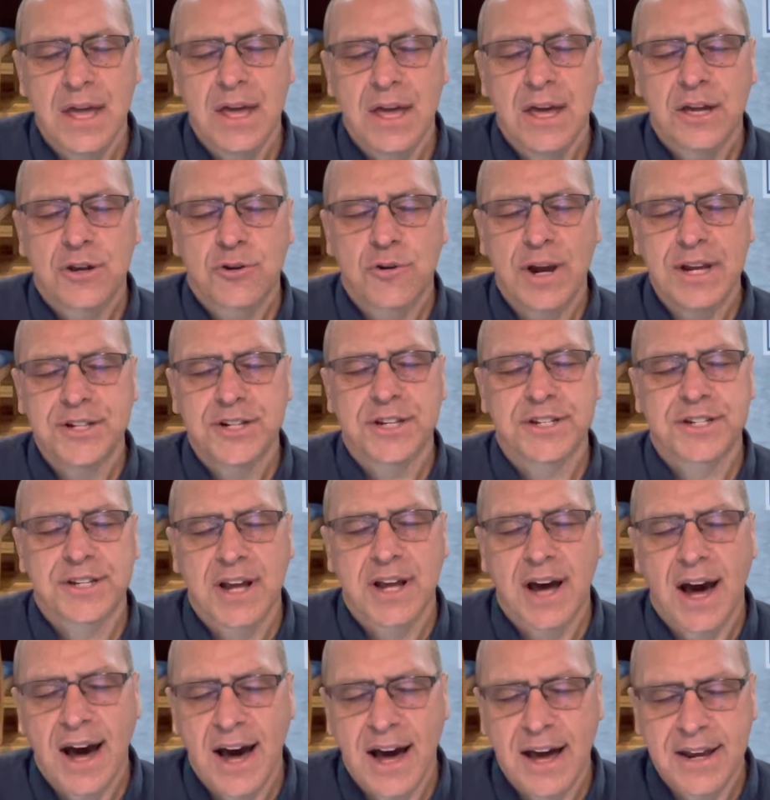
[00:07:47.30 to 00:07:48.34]
Gracious
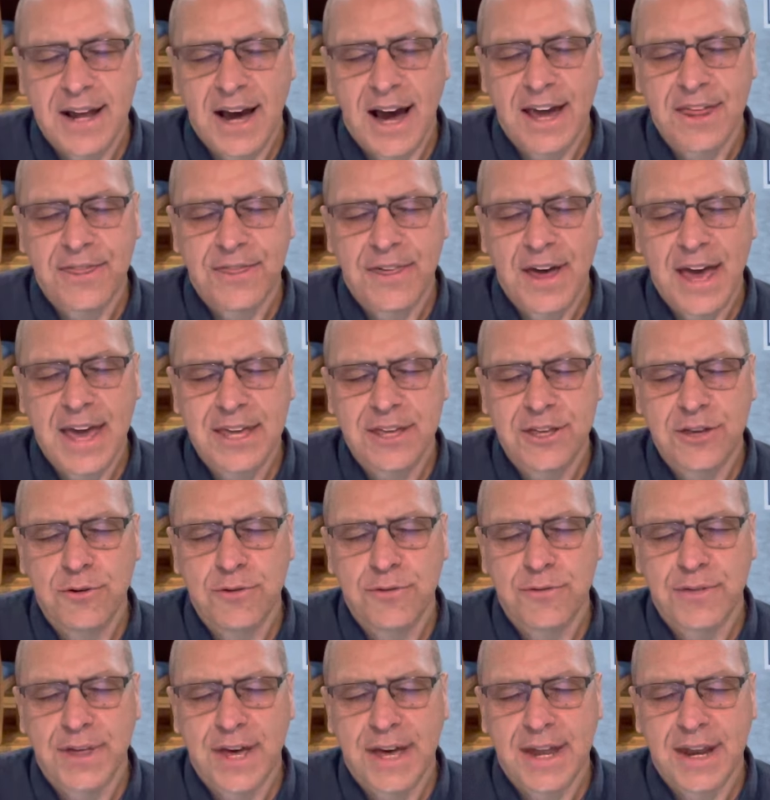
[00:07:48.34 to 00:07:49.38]
God, I thank
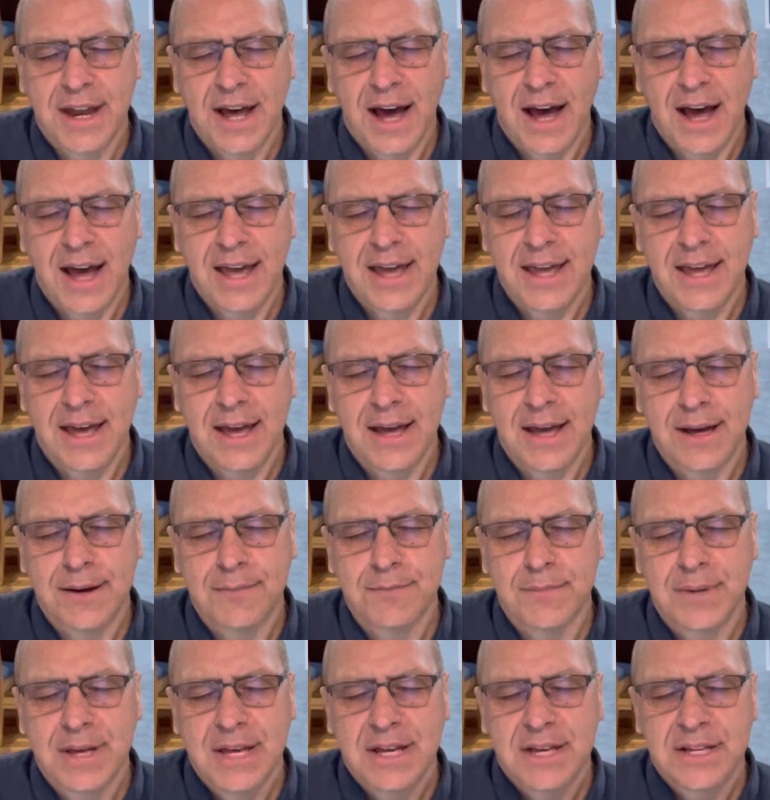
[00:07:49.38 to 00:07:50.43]
you that I
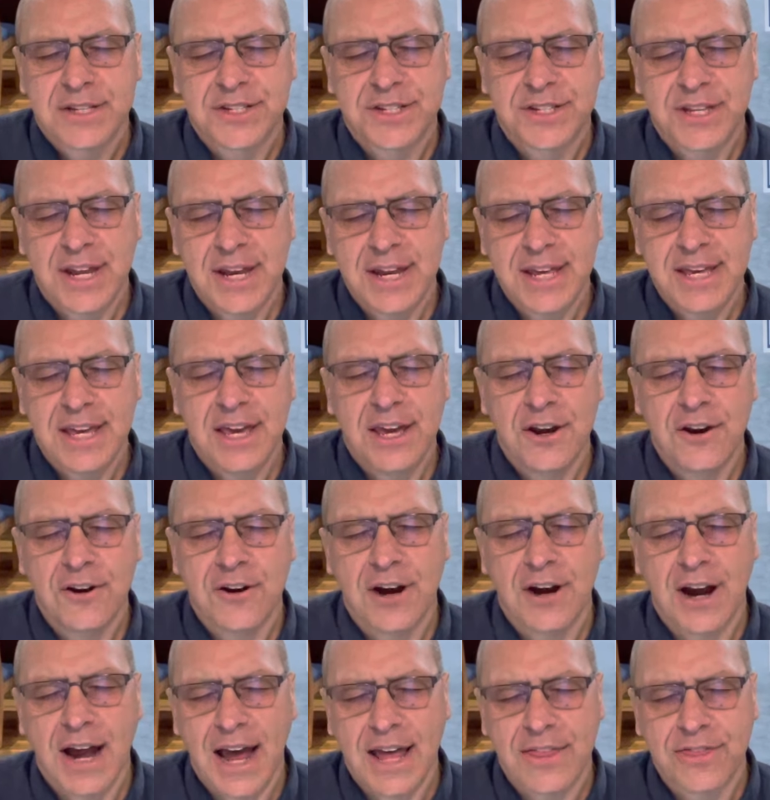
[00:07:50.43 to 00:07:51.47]
am sitting
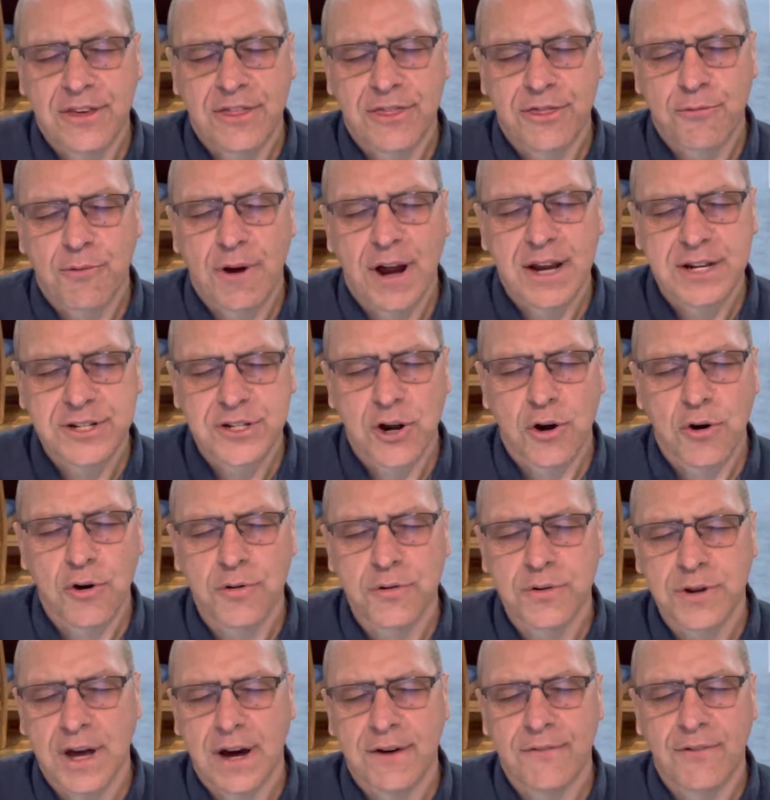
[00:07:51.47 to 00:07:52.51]
here at the
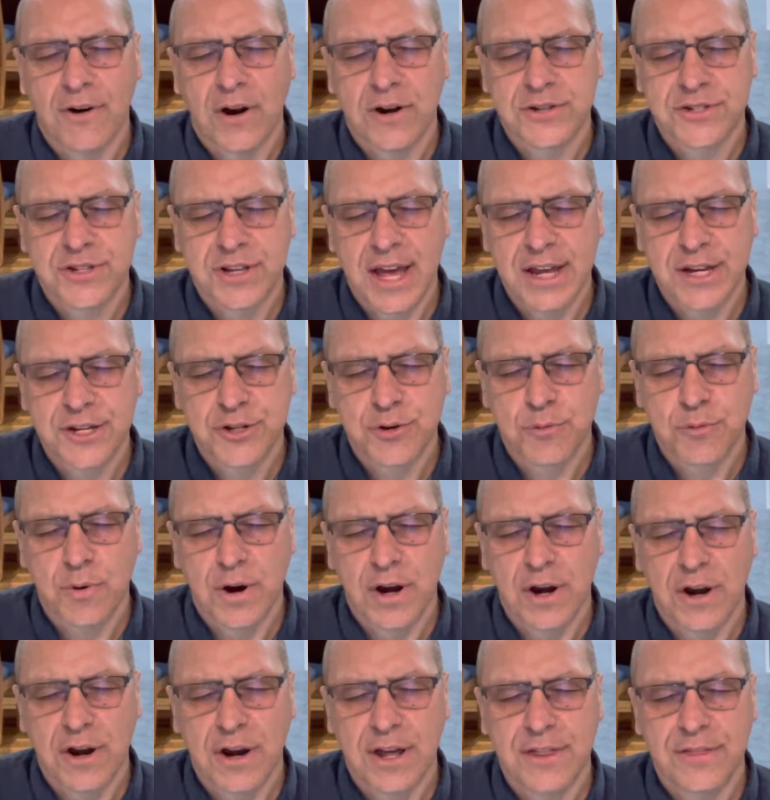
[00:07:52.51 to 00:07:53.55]
threshold of our
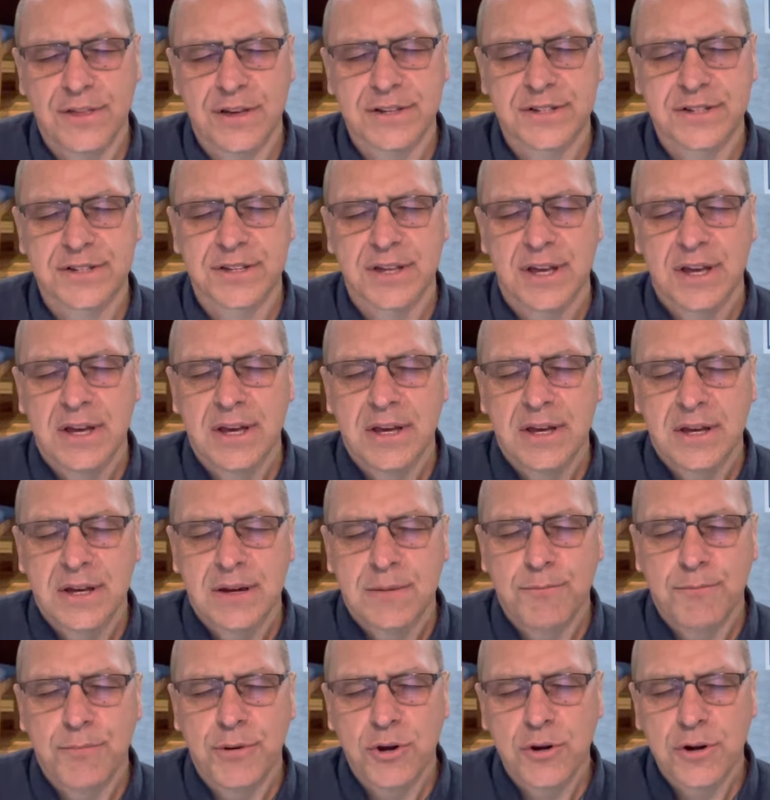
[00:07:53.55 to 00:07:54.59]
sanctuary, this
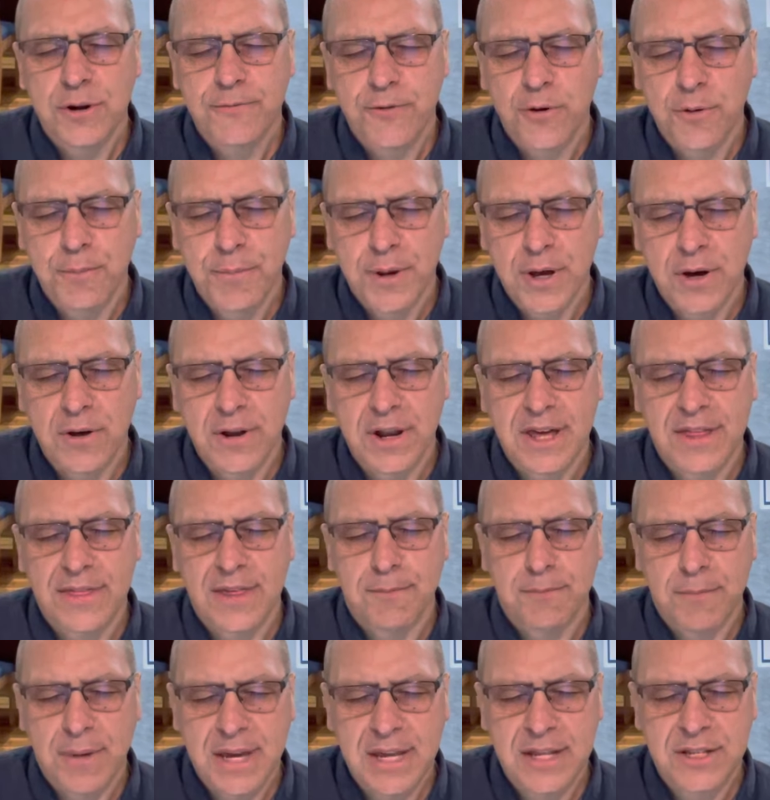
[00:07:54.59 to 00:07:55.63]
beautiful building
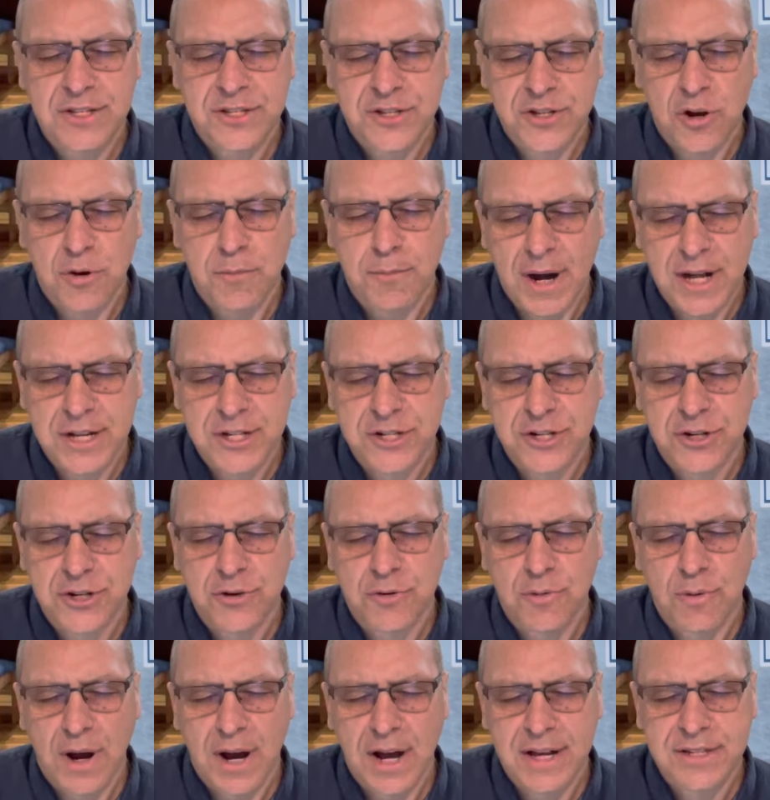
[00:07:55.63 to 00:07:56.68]
that means so much
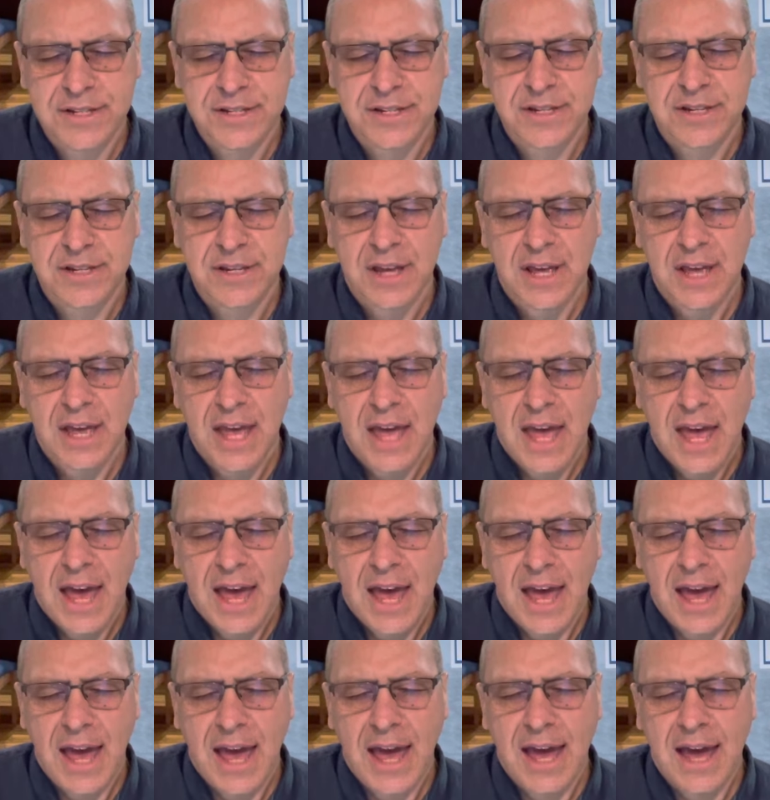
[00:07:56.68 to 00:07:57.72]
to us.
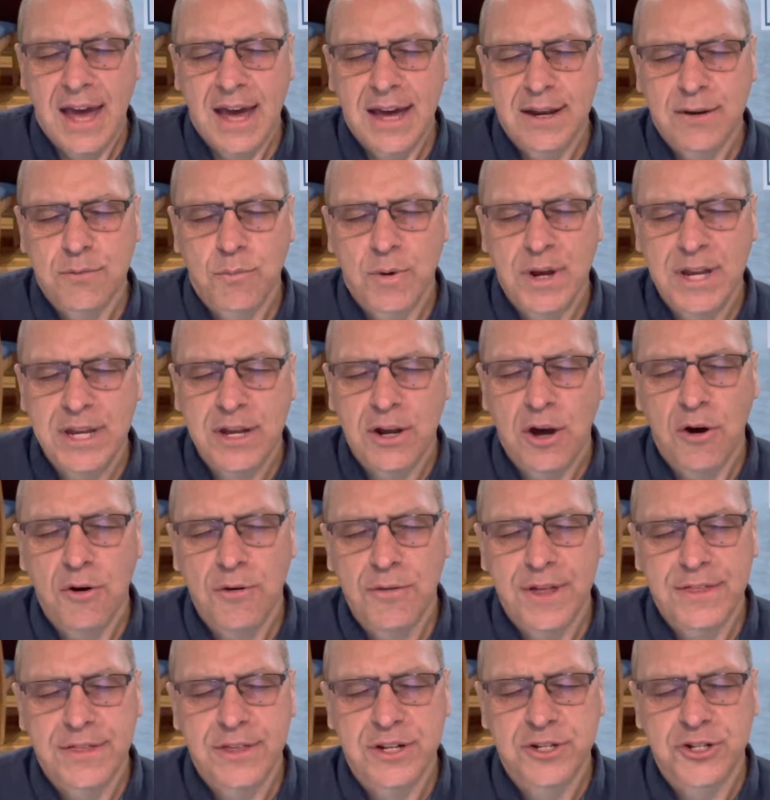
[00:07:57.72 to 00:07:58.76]
And we know
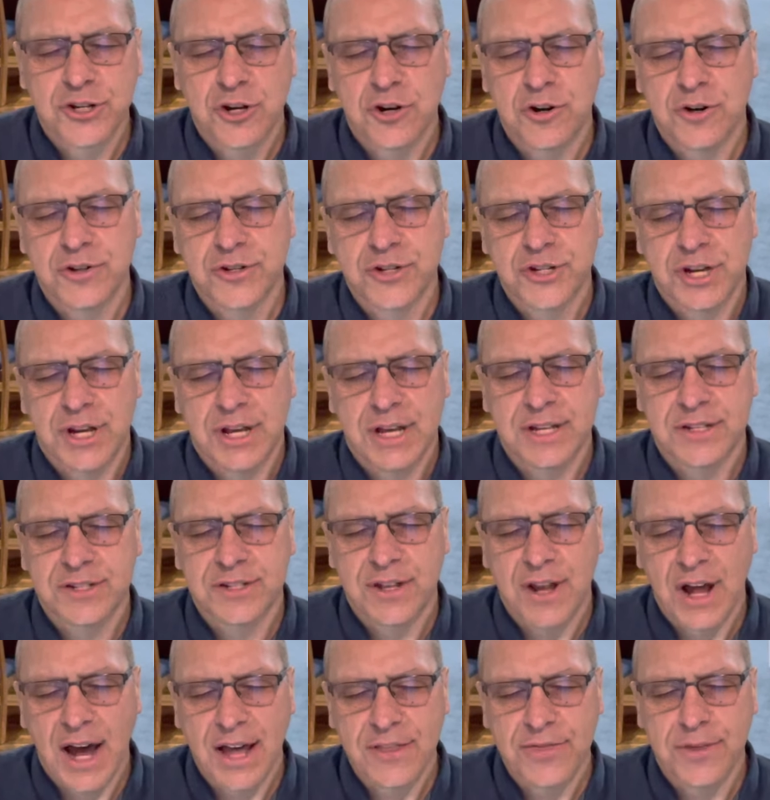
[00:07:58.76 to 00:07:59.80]
that the church is
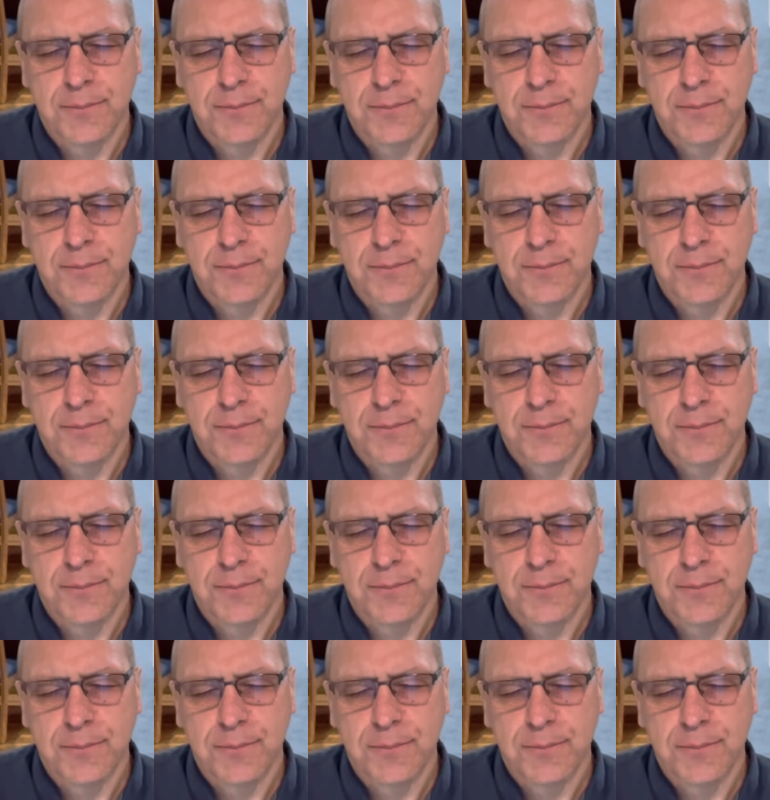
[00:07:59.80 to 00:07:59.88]
not the